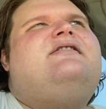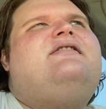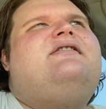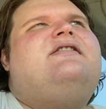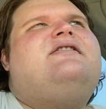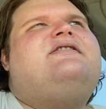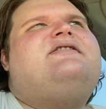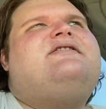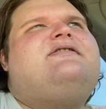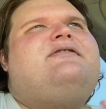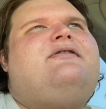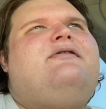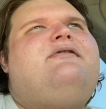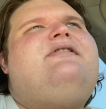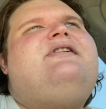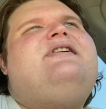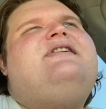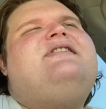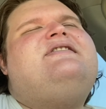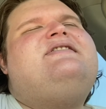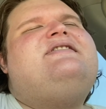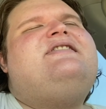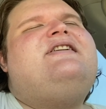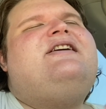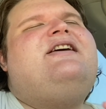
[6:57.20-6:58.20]

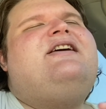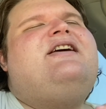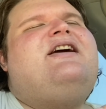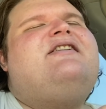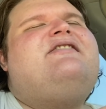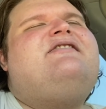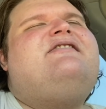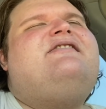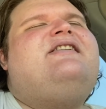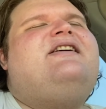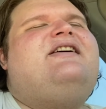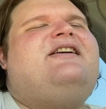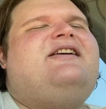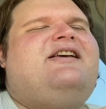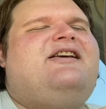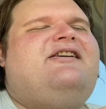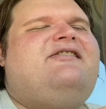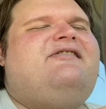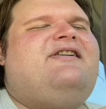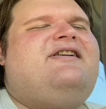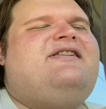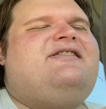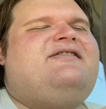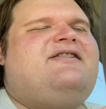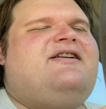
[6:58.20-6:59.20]
excluding saying, I don't like
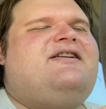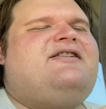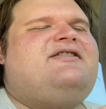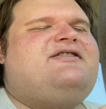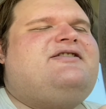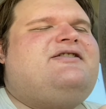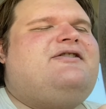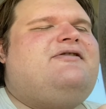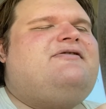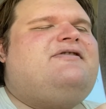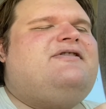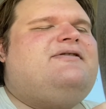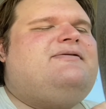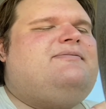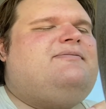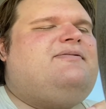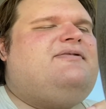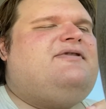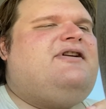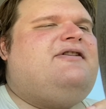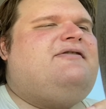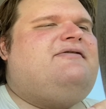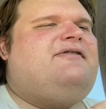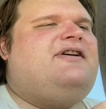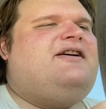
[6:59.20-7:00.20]
you, I showed it
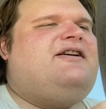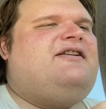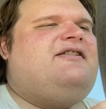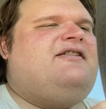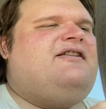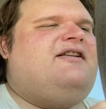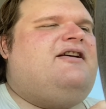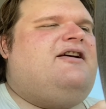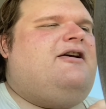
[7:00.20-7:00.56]
pretty well.